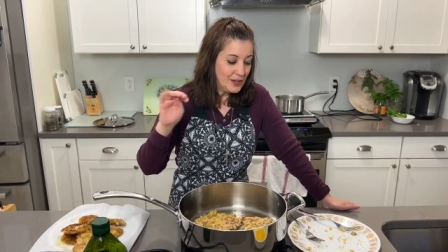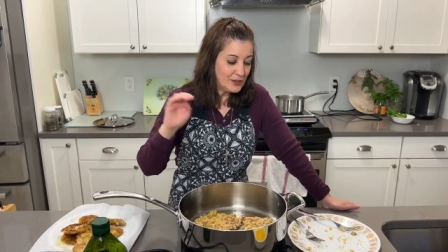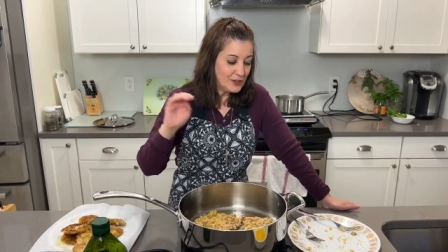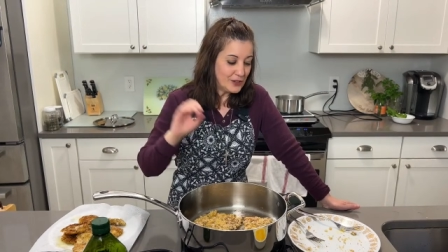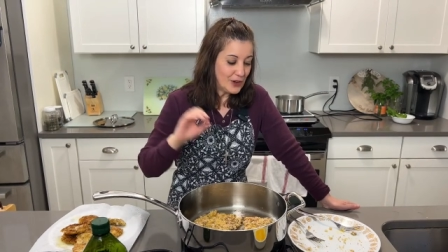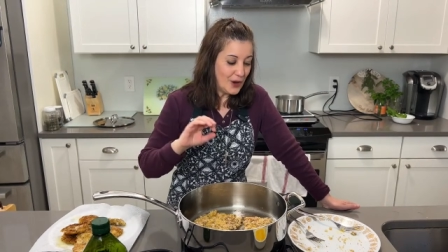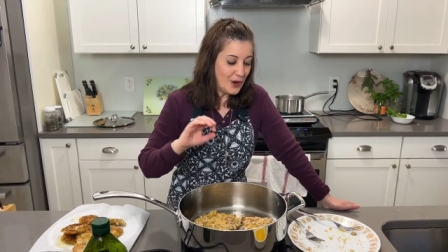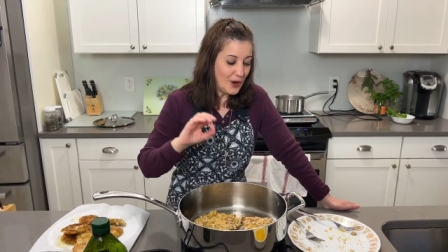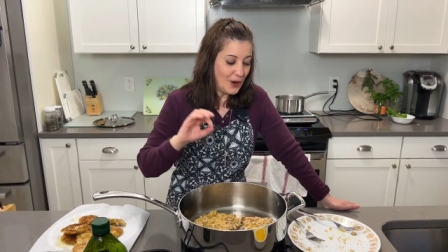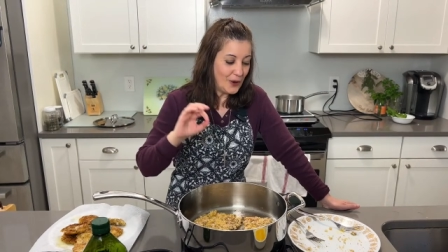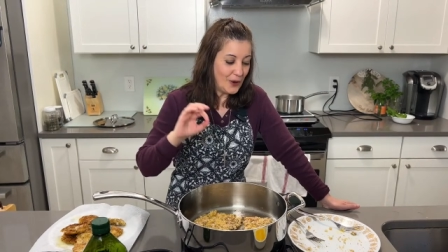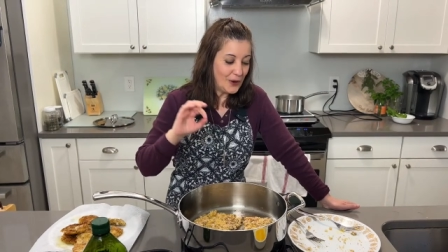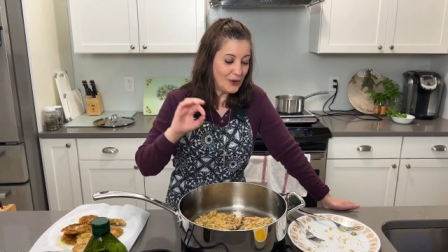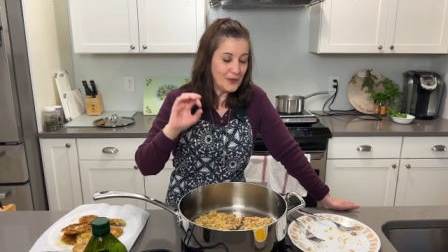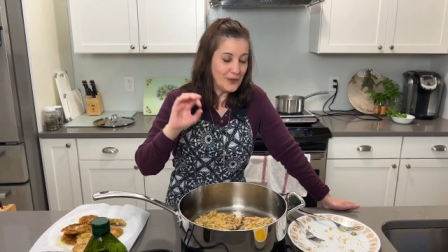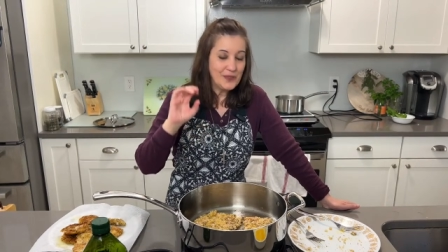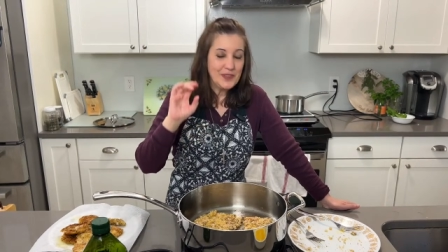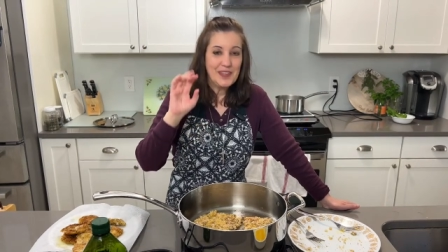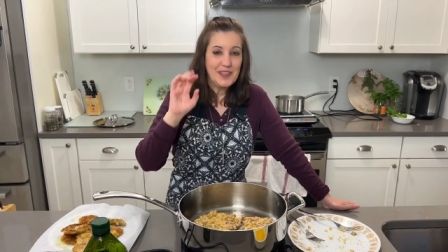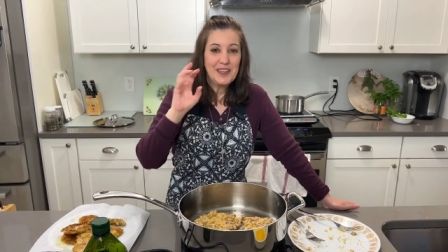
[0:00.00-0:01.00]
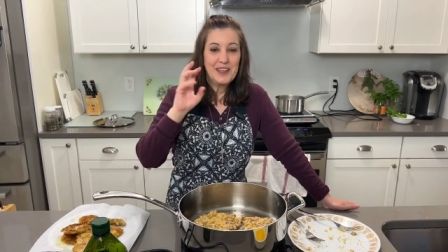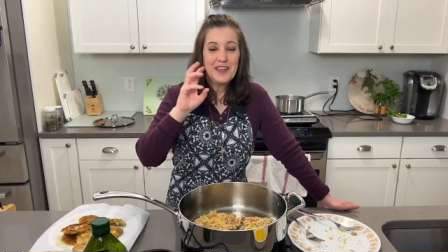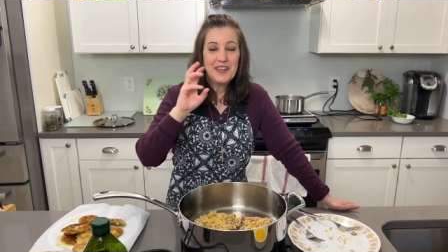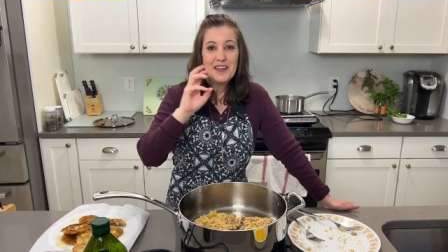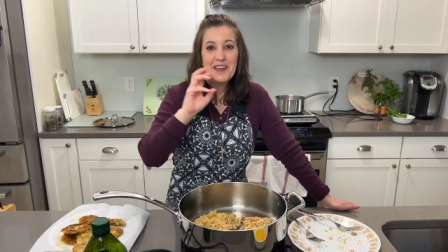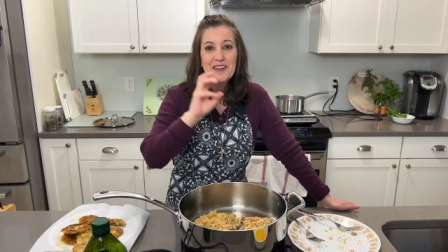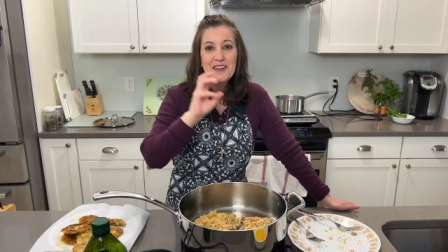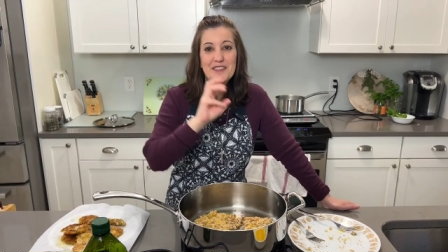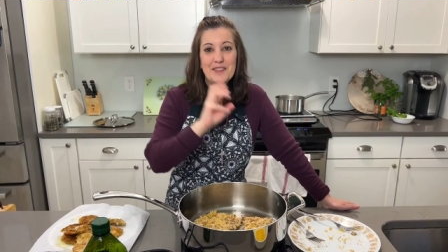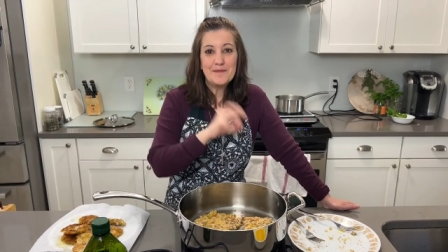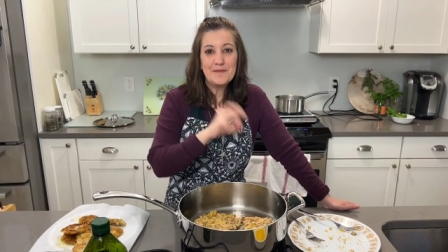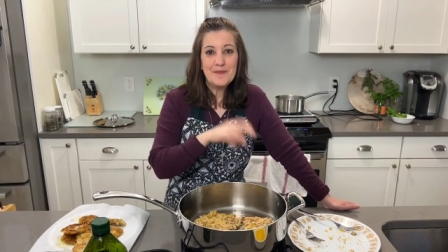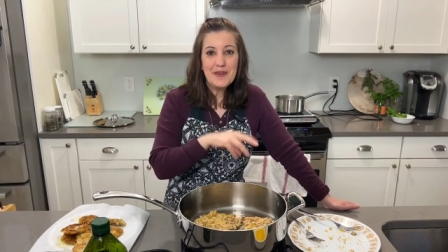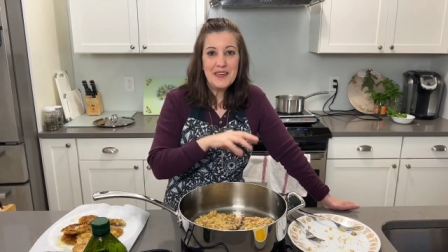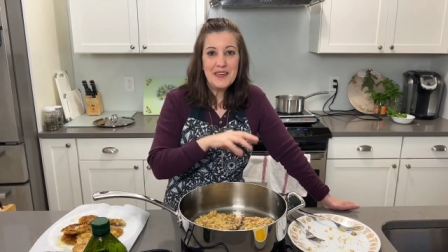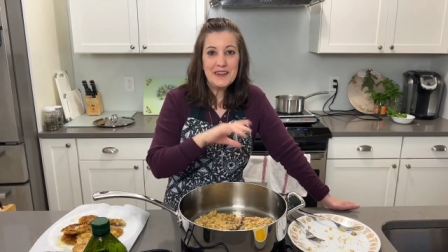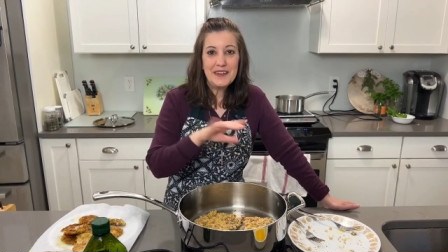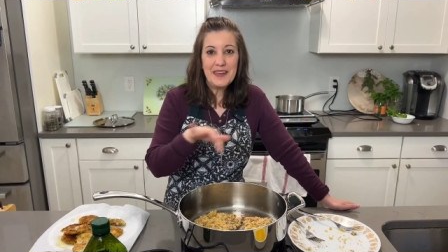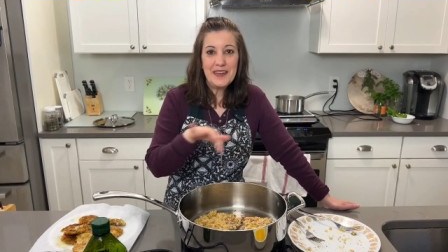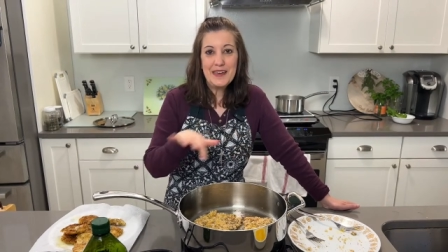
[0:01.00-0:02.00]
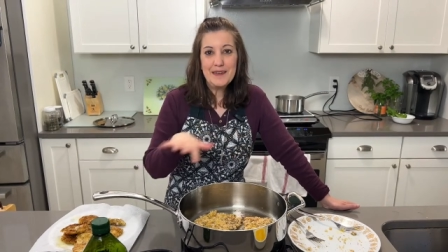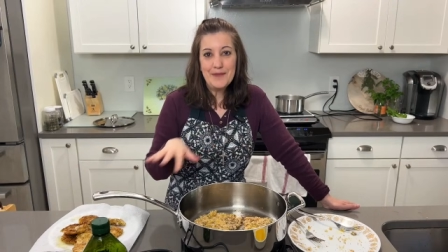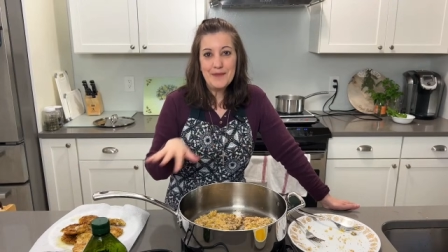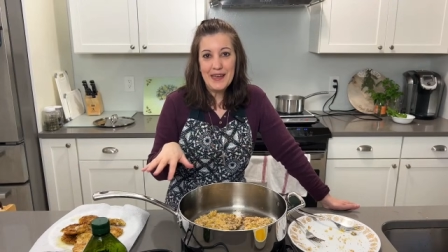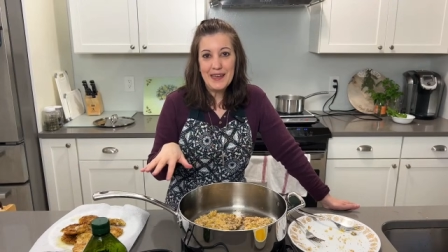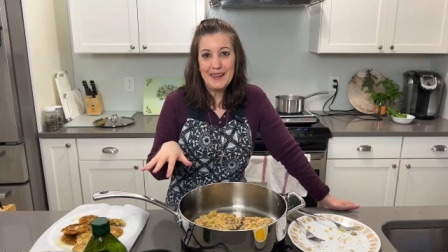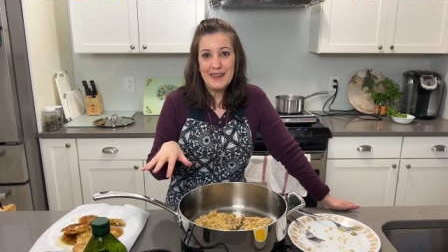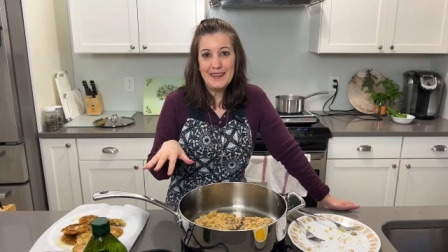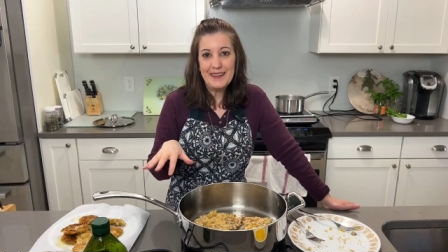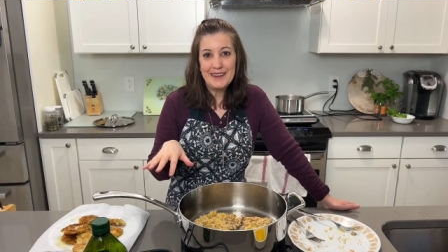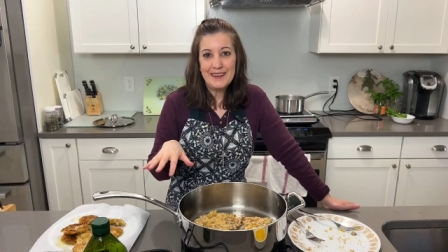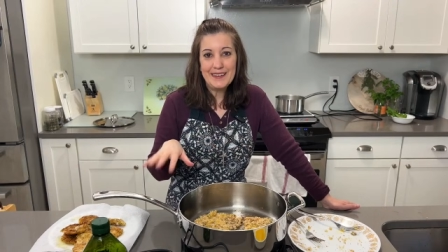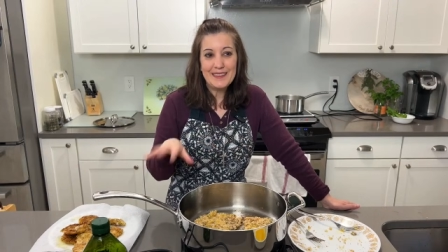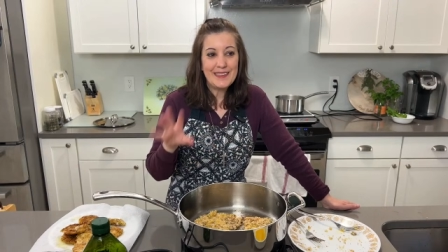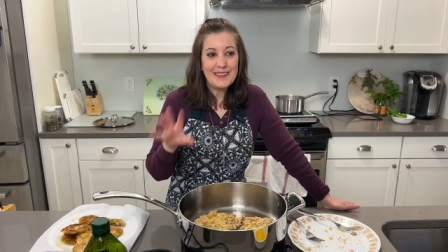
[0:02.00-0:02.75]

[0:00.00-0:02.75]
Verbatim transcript: So the men came in.